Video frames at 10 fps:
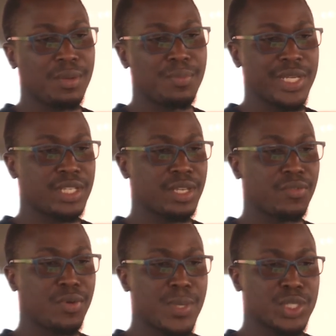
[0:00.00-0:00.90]
basic
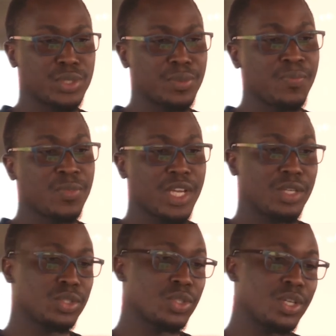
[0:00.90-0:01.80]
information.
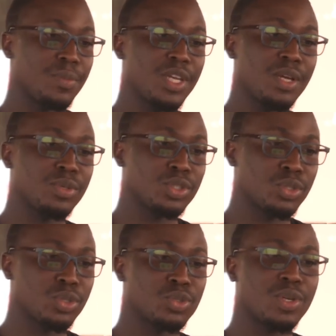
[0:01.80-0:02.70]
And also, you can be able also
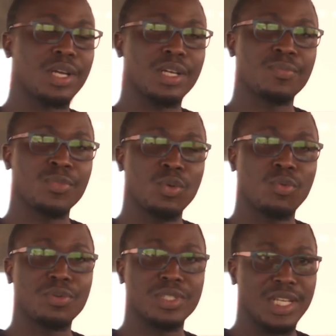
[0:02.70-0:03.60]
to track
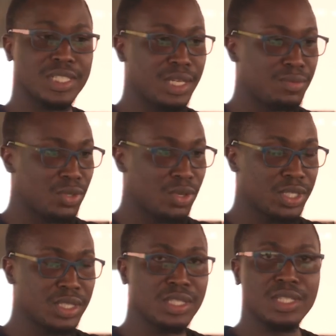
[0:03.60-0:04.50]
when was the last time you logged
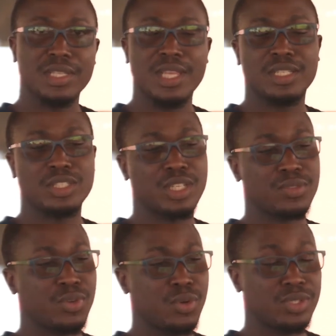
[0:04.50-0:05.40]
in. That is just
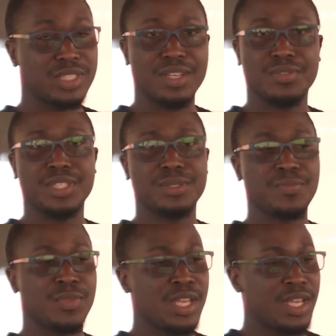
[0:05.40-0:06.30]
for your own safety.
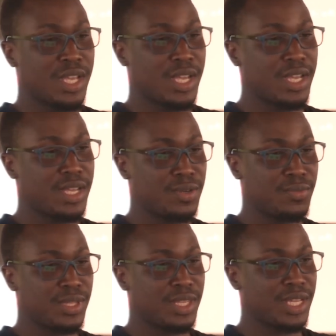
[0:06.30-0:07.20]
And
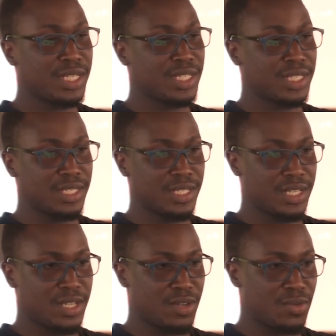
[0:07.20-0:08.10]
with that,
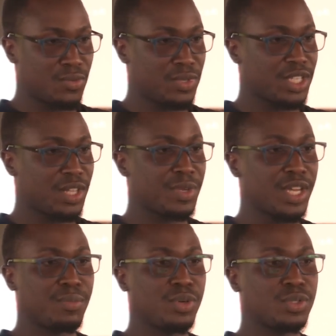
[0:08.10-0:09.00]
we shall be
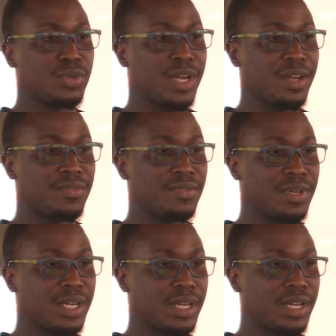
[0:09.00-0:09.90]
able to have
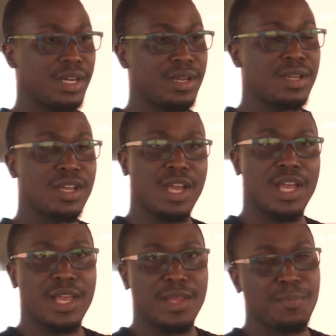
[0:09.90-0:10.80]

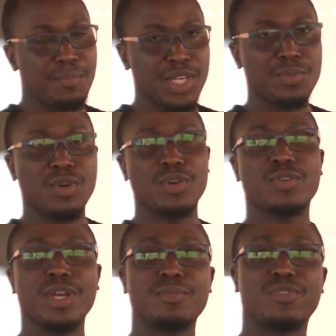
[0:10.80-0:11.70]
minimal
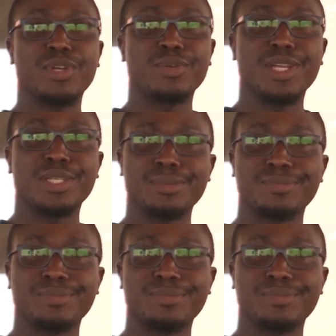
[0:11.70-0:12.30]
crime-free Uganda.